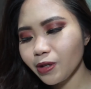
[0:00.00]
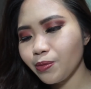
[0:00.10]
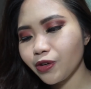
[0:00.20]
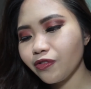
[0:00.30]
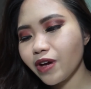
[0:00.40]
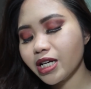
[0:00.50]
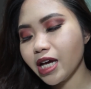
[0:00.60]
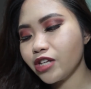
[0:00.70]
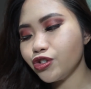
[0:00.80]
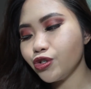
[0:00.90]
perfect,
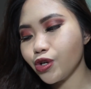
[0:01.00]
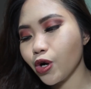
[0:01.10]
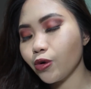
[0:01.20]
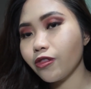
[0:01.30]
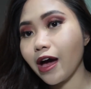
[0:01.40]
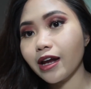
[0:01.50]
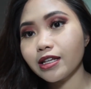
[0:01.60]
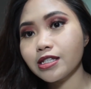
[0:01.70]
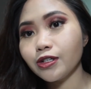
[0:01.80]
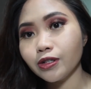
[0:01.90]
and you know that
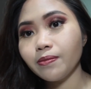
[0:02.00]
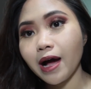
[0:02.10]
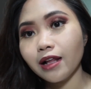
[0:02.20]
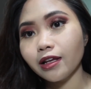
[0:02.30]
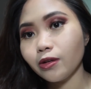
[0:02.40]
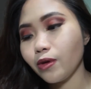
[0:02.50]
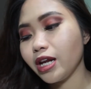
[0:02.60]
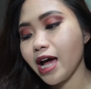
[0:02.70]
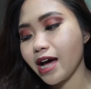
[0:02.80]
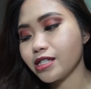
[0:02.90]
it's a good palette when
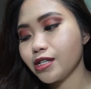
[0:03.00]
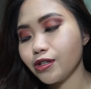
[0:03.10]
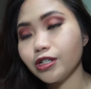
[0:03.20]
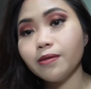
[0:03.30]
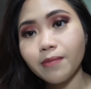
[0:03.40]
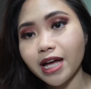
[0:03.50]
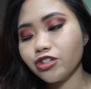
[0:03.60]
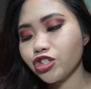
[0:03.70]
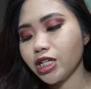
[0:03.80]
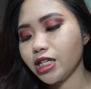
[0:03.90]
it has good
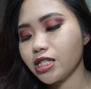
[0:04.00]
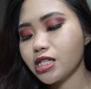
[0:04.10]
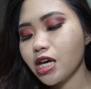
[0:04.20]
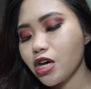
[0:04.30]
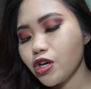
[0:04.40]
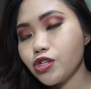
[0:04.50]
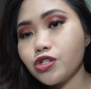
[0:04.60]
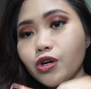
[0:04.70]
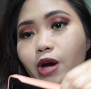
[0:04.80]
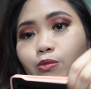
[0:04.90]
matte shades.
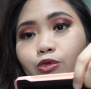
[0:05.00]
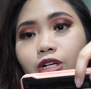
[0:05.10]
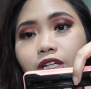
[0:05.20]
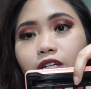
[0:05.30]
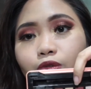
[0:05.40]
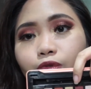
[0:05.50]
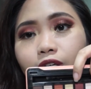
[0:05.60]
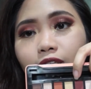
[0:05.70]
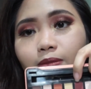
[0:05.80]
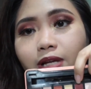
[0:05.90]
So I'm
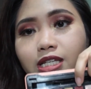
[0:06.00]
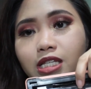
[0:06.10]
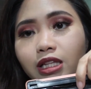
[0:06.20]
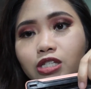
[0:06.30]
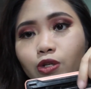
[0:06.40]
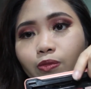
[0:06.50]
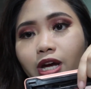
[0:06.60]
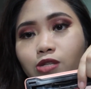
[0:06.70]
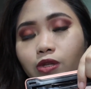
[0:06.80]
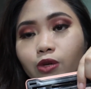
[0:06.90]
really pleasantly
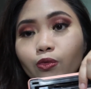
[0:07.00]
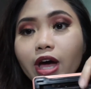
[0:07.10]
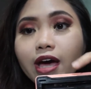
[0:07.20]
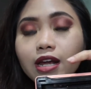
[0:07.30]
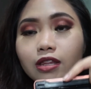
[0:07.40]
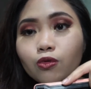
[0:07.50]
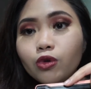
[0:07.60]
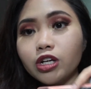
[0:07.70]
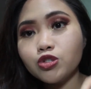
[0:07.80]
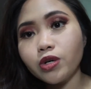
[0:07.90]
surprised with the red and the
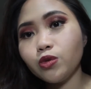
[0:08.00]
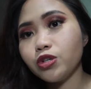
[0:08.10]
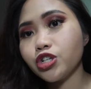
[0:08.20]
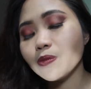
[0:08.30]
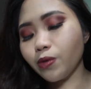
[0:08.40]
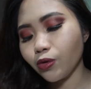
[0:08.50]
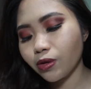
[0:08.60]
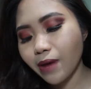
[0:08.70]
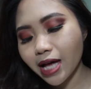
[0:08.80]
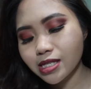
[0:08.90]
orange one, which are
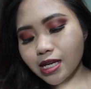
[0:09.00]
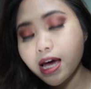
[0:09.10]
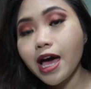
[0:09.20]
both mattes,